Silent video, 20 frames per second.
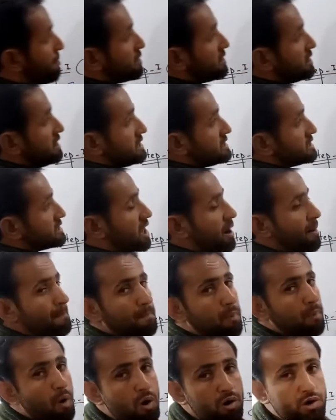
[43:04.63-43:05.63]
this
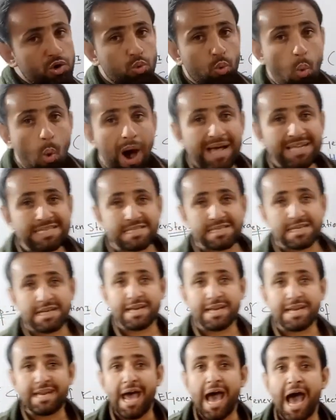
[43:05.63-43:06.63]
compound was
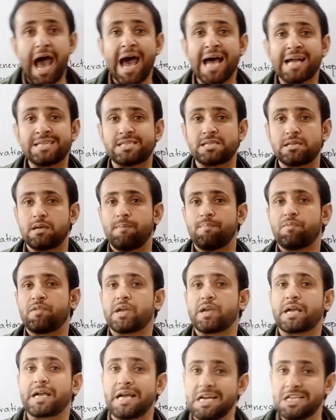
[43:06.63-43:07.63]
not
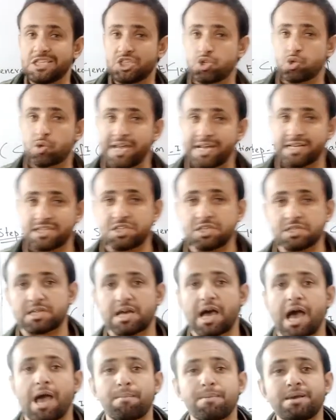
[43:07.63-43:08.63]
conjugated,
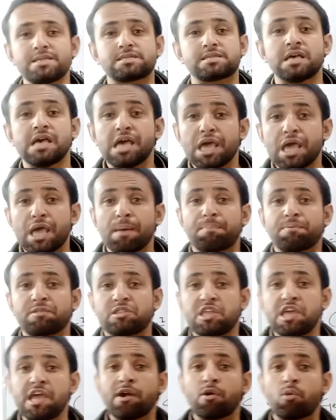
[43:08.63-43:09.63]
if
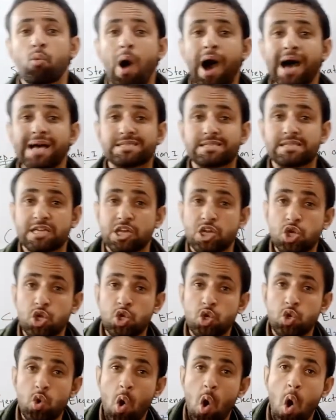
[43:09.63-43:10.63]
there was
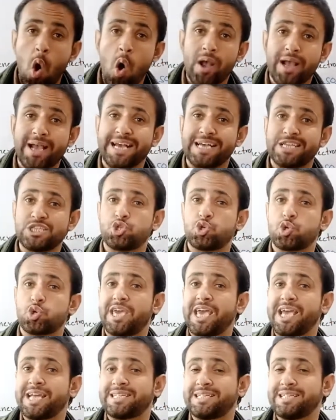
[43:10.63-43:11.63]
no
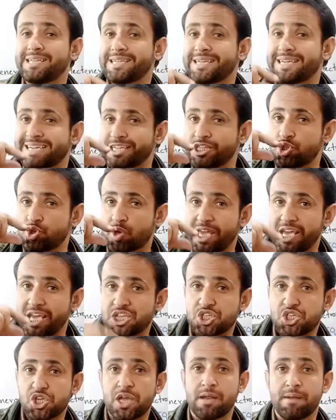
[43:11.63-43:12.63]

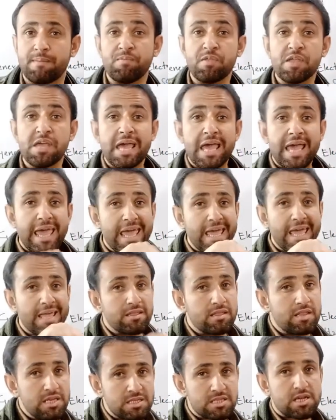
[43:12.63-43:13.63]
conjugation in
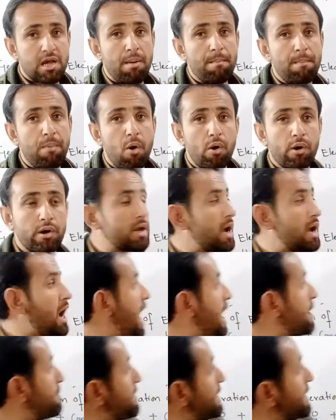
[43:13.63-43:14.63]
this compound,
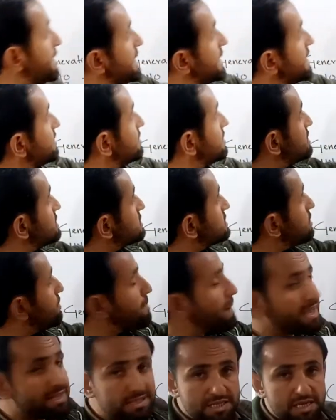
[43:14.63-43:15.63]
in this
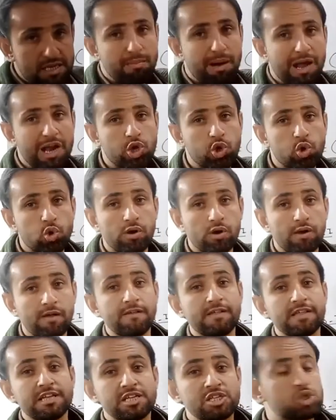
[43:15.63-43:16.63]
benzene molecule,
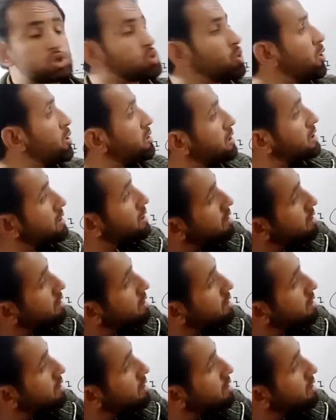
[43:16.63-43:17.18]
so